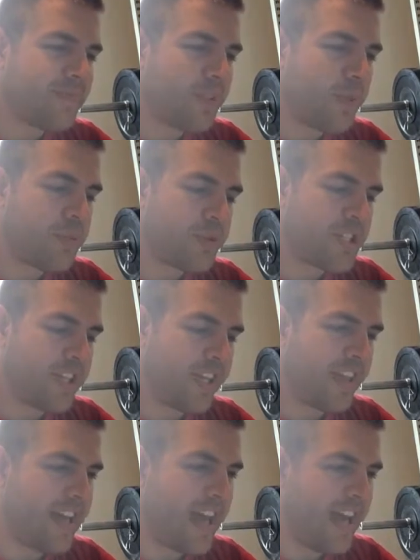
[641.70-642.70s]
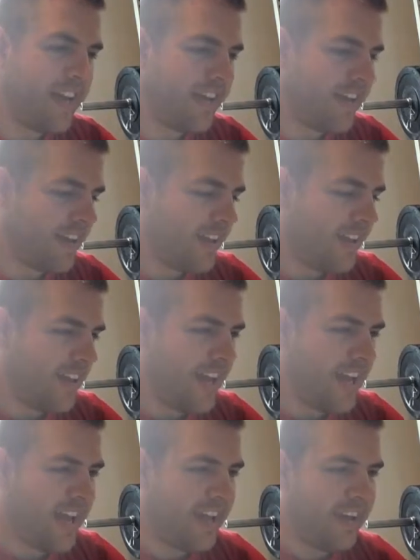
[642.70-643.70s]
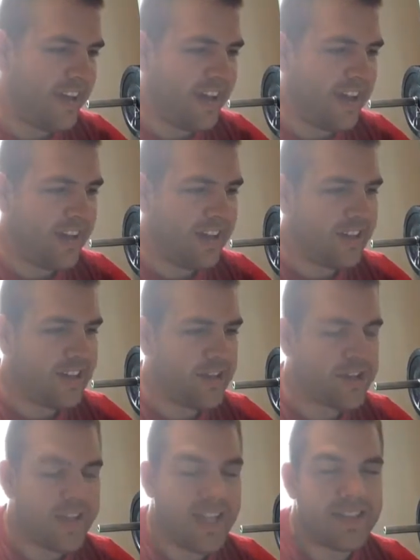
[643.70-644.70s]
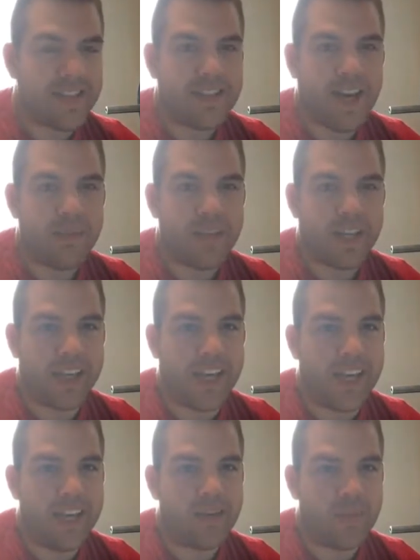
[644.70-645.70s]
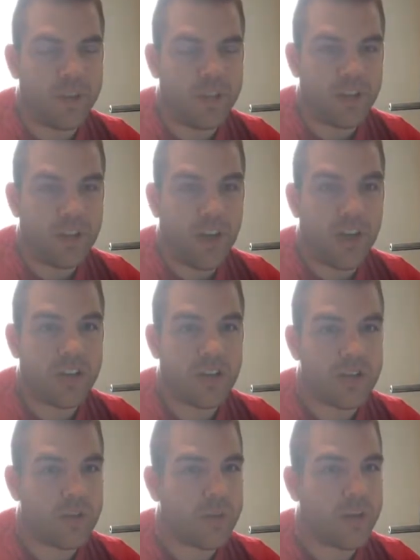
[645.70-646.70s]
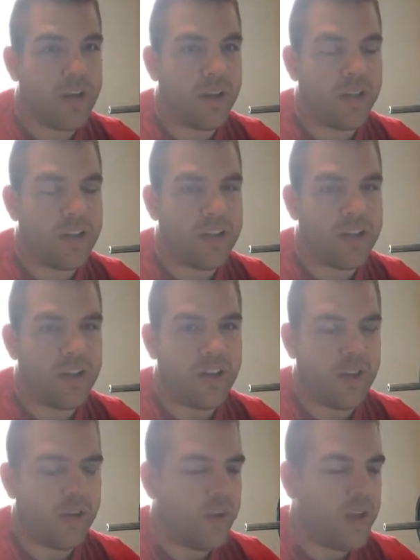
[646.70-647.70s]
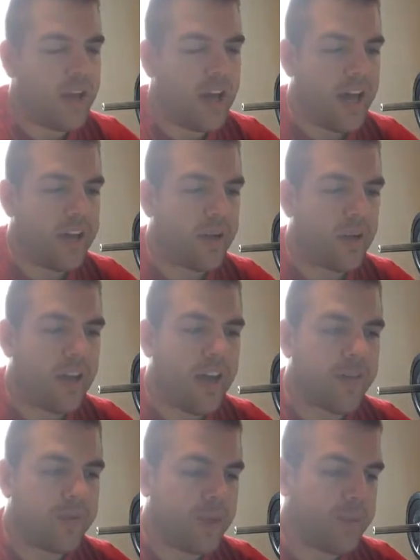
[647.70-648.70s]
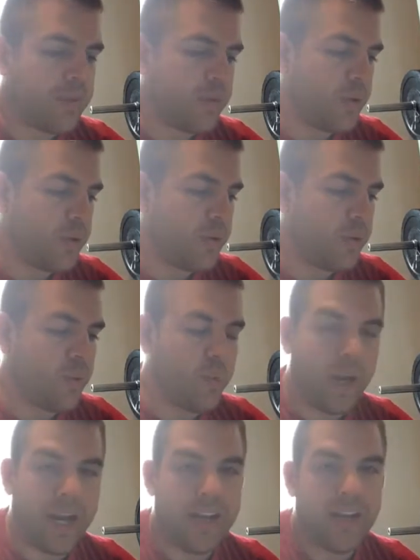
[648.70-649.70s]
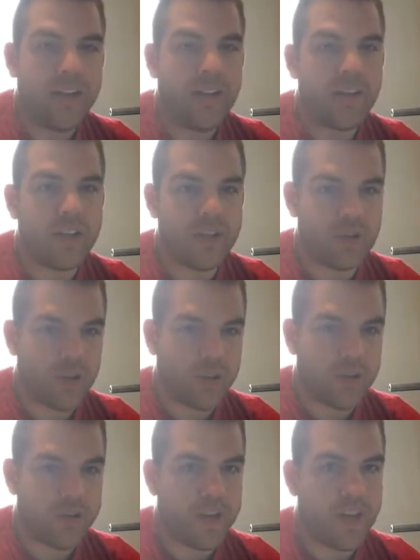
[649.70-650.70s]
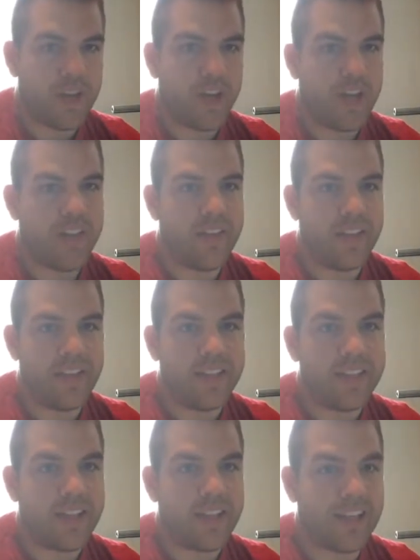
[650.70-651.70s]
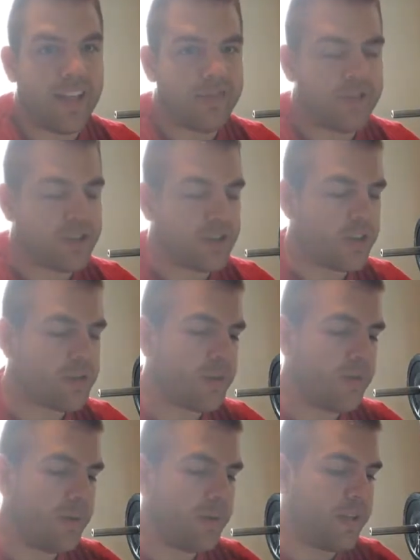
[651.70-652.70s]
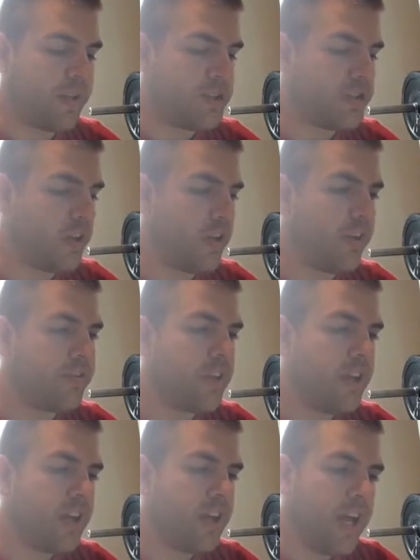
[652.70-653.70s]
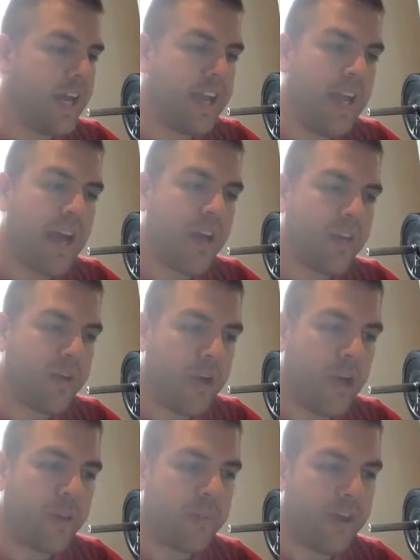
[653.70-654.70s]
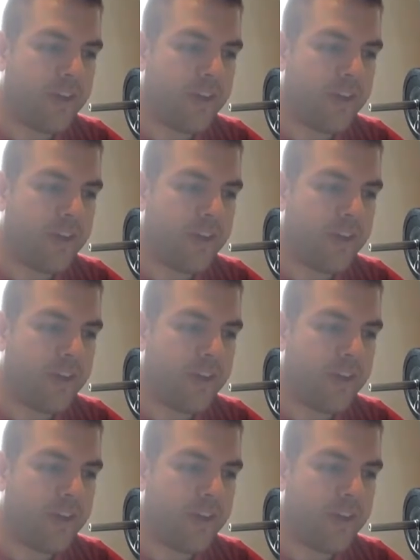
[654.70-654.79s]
Appreciate that. And so that's the time to get it. When you're young, you're super healthy. I know a lot of people who waited, they drug their feet on it, they didn't get life insurance when maybe they should have, and now their health